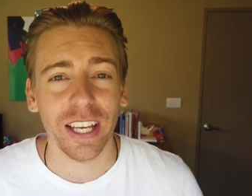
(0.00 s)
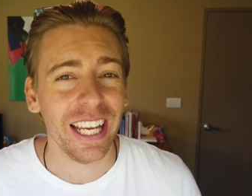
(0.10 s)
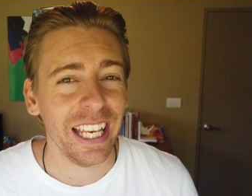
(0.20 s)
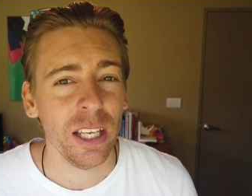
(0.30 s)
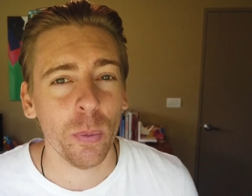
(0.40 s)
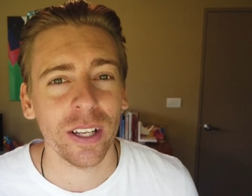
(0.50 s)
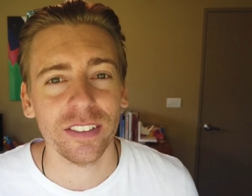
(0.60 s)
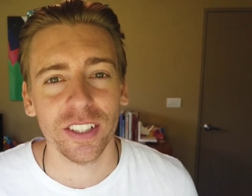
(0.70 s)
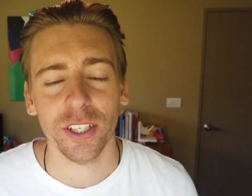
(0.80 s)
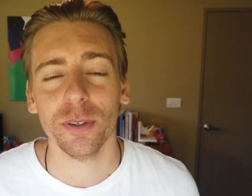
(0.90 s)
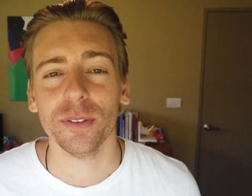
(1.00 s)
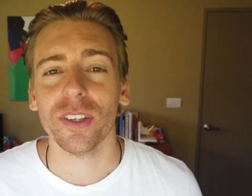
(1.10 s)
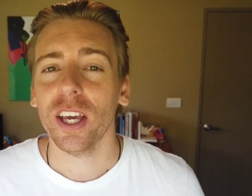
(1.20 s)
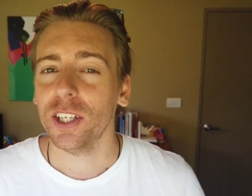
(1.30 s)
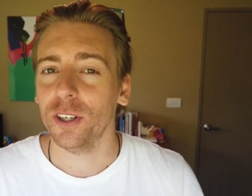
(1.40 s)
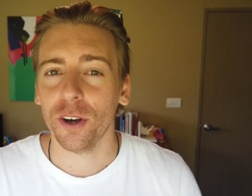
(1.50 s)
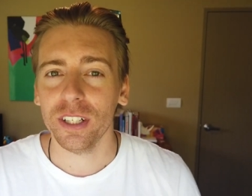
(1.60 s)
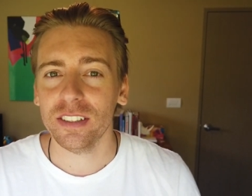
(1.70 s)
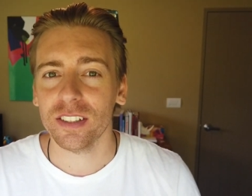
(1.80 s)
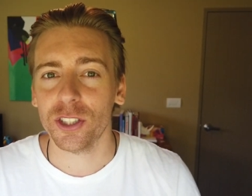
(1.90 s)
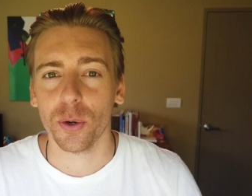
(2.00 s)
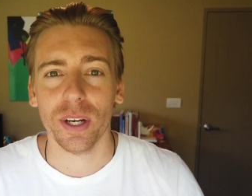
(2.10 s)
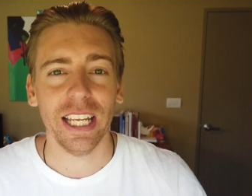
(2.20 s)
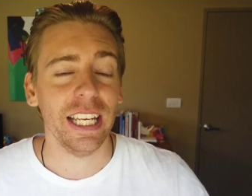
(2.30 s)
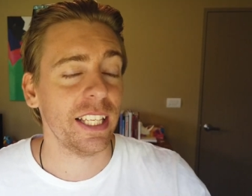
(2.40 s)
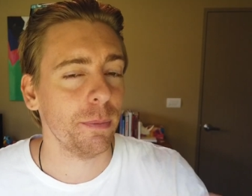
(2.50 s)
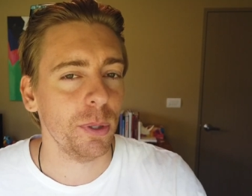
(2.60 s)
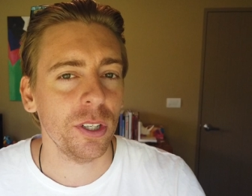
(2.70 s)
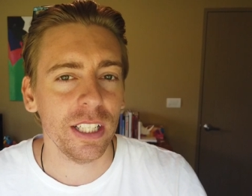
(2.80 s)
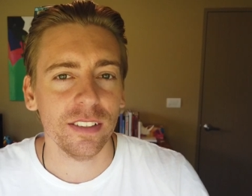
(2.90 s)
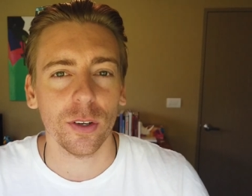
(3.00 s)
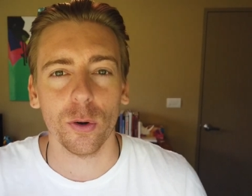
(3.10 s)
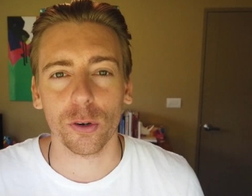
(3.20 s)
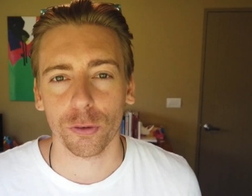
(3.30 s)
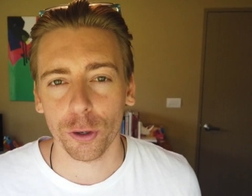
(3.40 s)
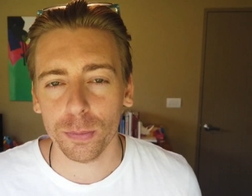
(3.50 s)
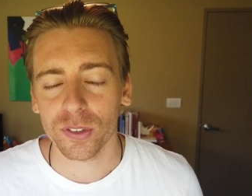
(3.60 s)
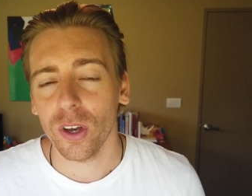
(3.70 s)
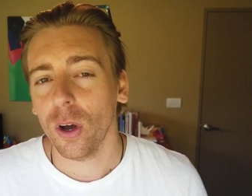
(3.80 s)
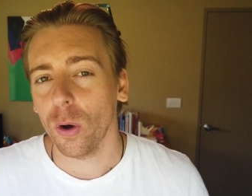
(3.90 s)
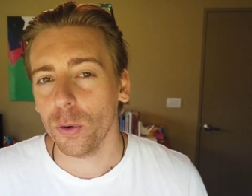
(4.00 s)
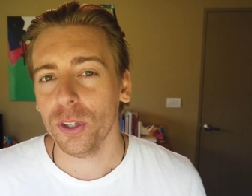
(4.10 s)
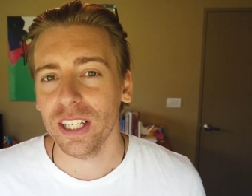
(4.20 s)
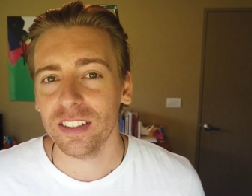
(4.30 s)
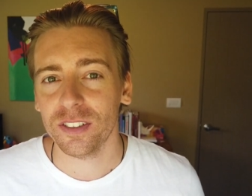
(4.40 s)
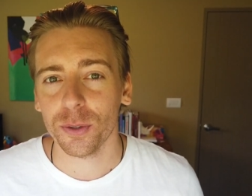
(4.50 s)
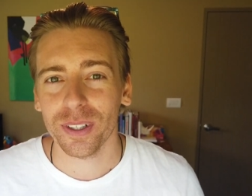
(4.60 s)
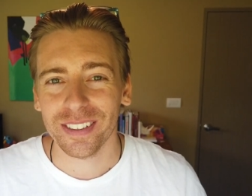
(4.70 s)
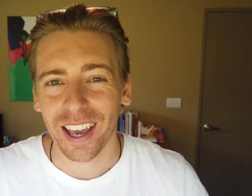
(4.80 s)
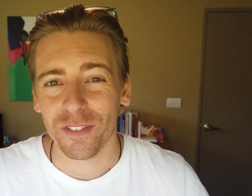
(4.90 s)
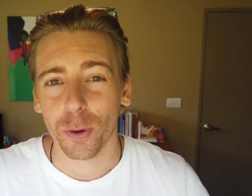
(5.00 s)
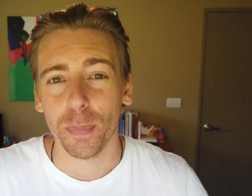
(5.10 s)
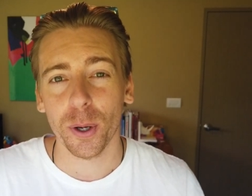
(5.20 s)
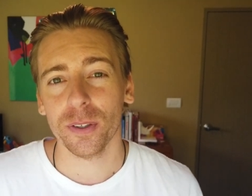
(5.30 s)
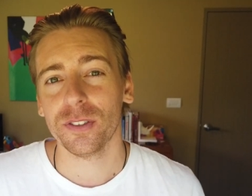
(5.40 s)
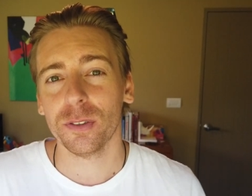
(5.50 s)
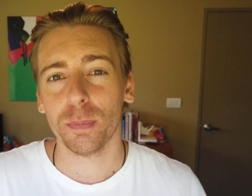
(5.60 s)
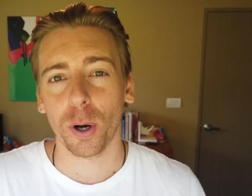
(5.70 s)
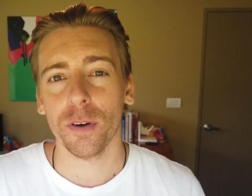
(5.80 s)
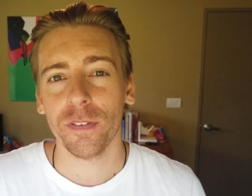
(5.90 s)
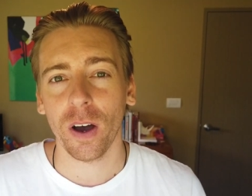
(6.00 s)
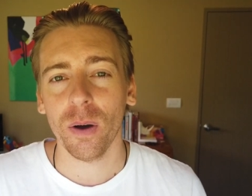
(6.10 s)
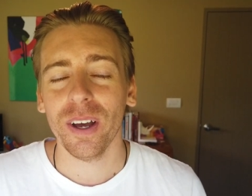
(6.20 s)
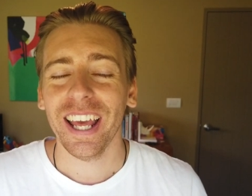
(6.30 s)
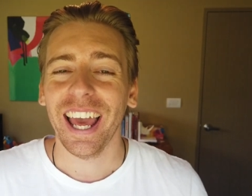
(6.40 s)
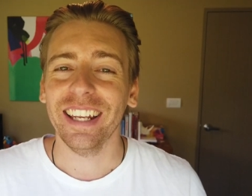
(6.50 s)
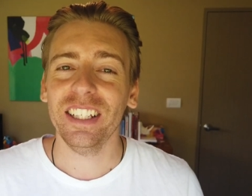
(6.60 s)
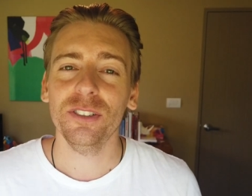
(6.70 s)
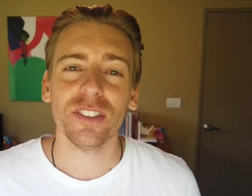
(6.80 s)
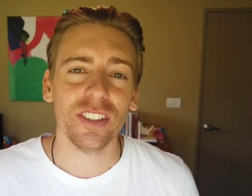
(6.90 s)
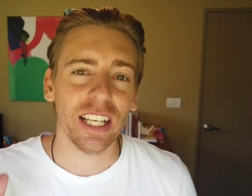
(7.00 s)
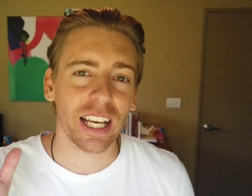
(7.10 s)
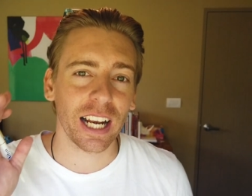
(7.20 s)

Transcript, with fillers: for anyone to use. You don't need to join any communities or groups. All you need to do is have your personal profile, and then you just need to